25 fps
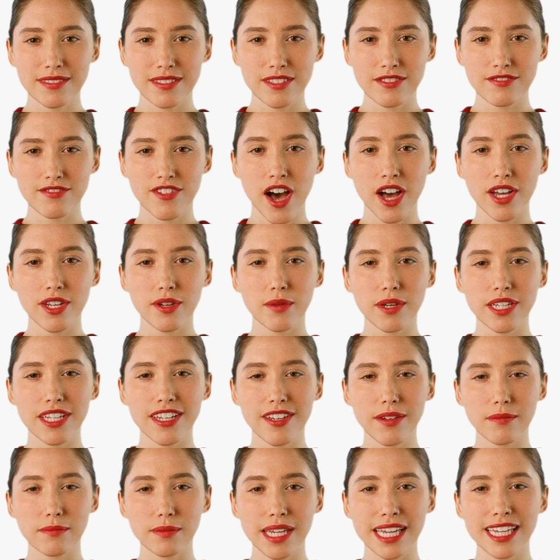Following
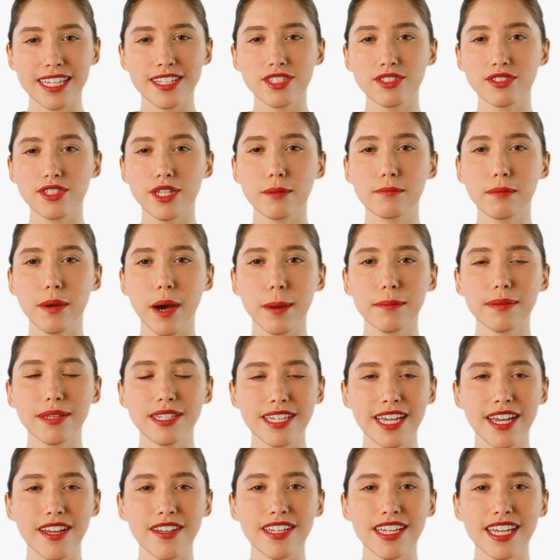the mainstream
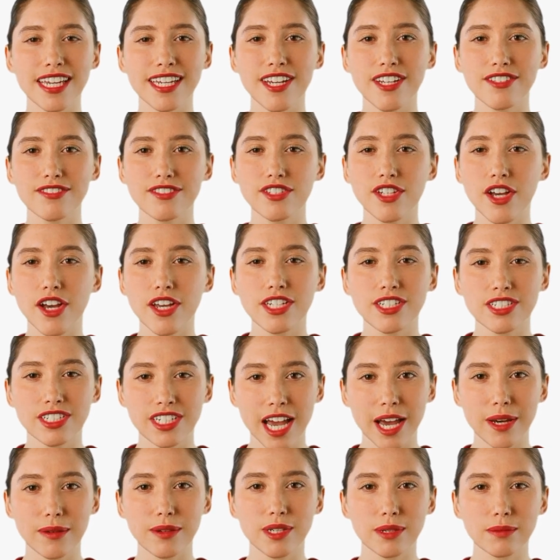popularity of large
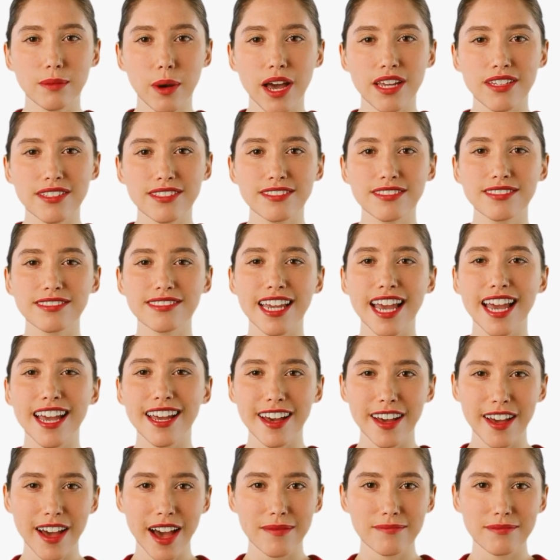language models,
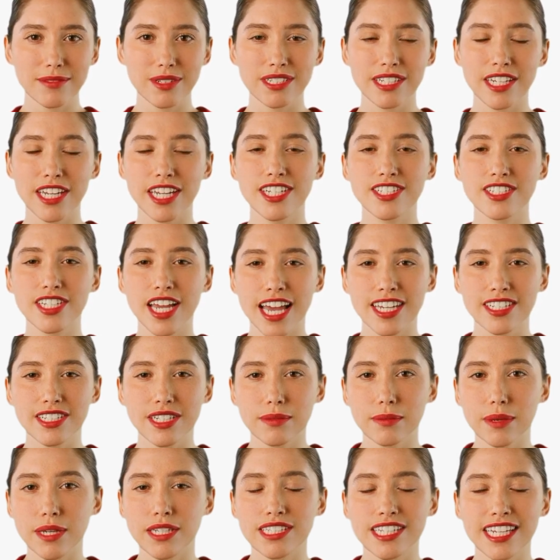LLMs like
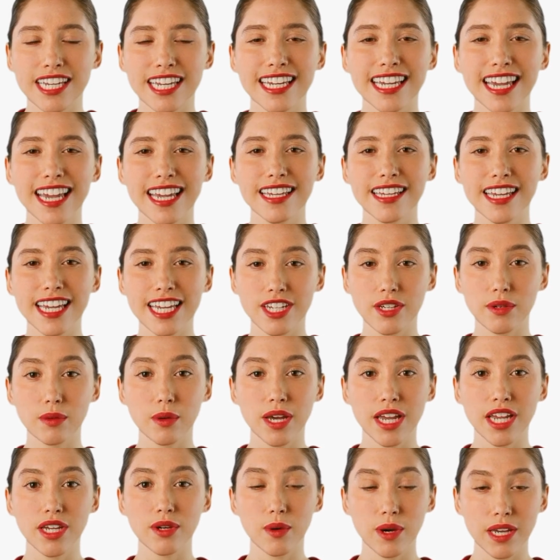ChatGPT in late
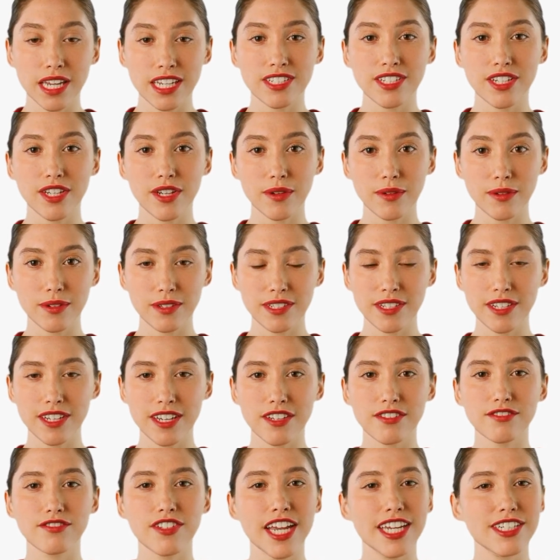2022,
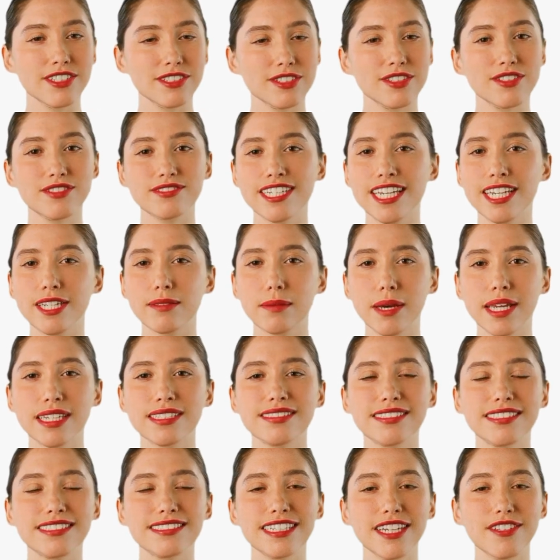vector
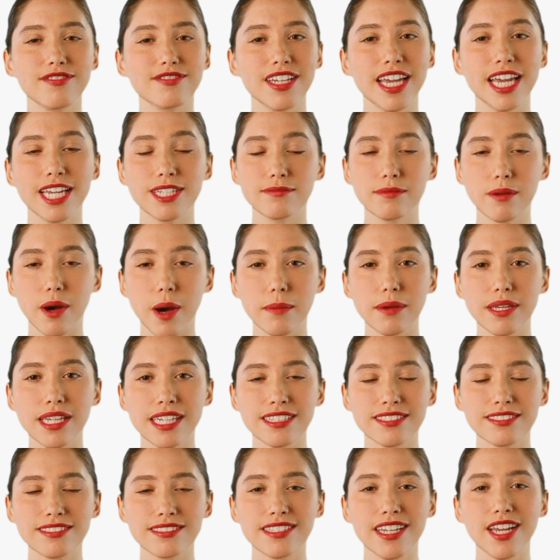databases have gained
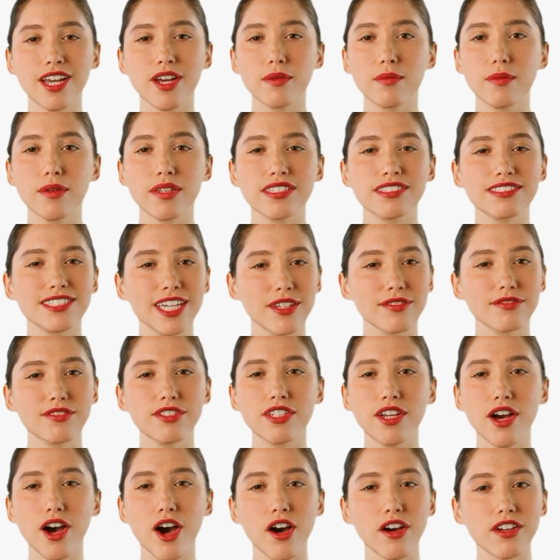prominence, with
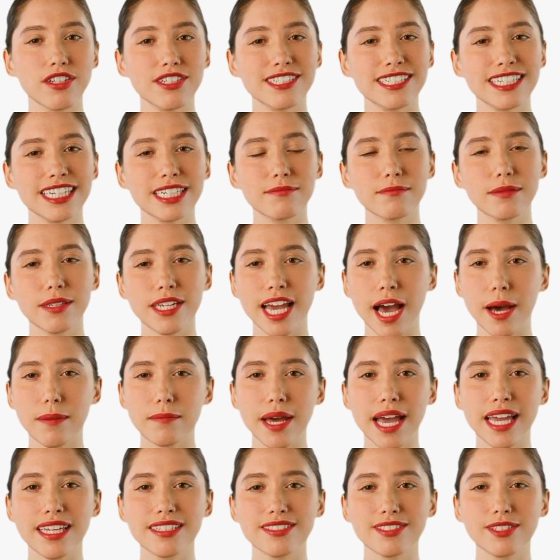several
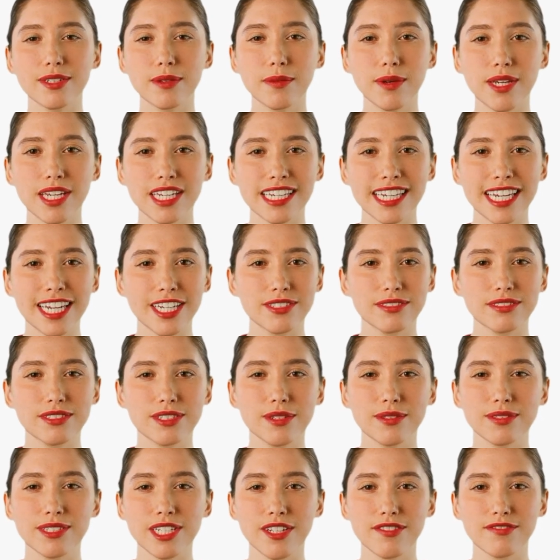RDBMS quickly
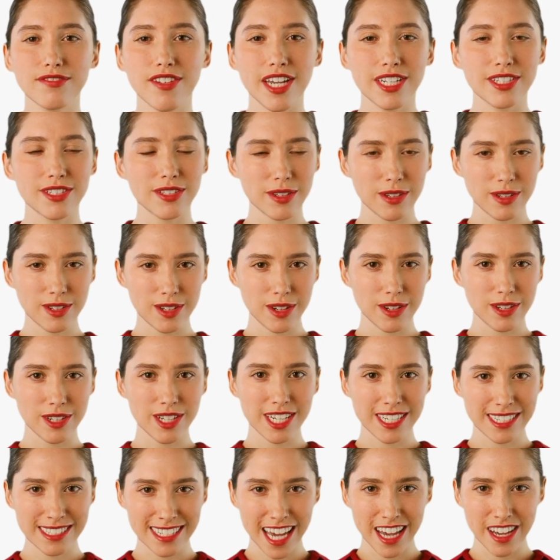introducing vector search
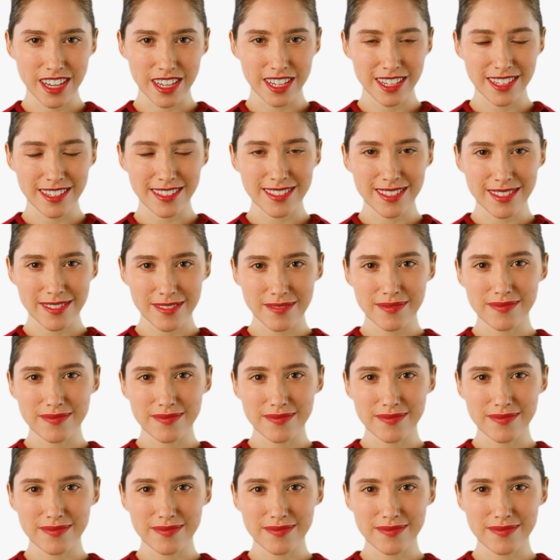extensions.